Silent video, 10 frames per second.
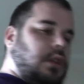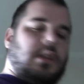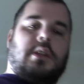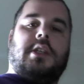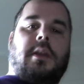
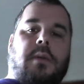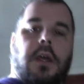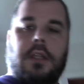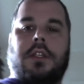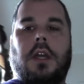So
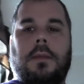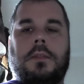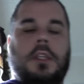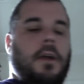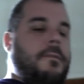Jetwash got
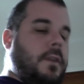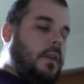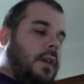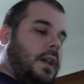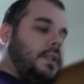himself a
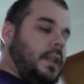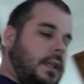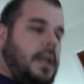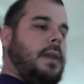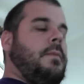new
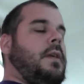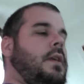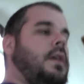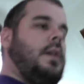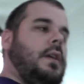hunting
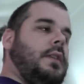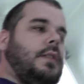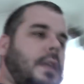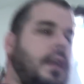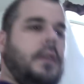camera.
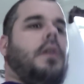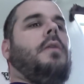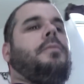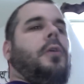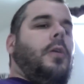It's like a
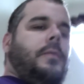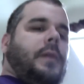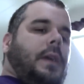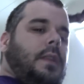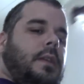GoPro,
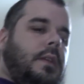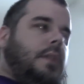but